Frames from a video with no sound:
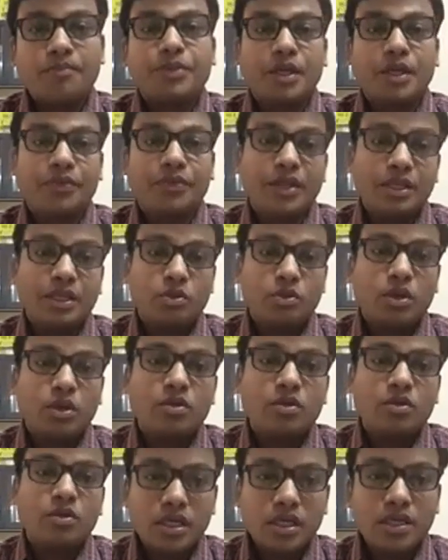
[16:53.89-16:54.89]
and that's why
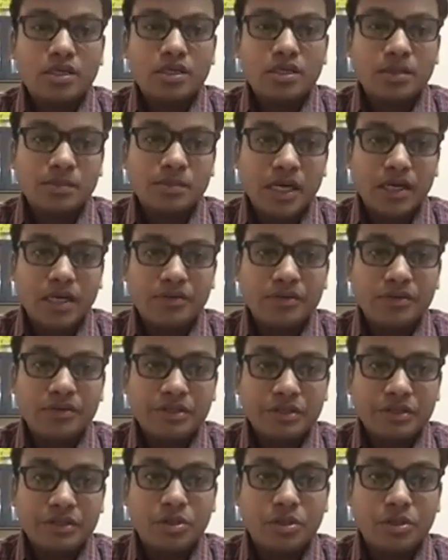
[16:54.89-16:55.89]
you need some kind of
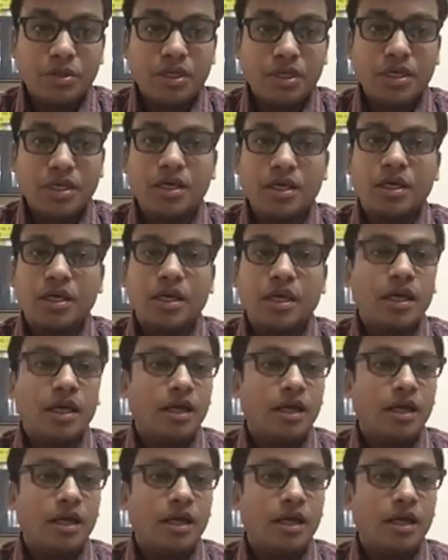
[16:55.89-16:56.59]
decision making.